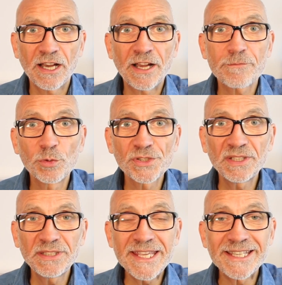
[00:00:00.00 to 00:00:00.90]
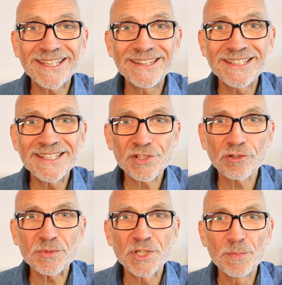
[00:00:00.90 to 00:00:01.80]
I've put a link in the
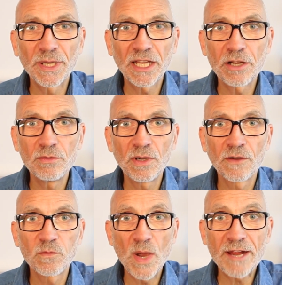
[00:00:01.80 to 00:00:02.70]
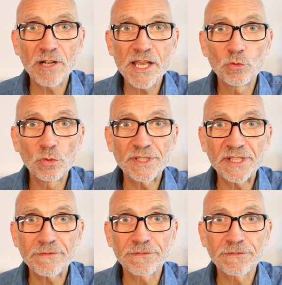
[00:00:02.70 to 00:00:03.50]
description below of where I ordered it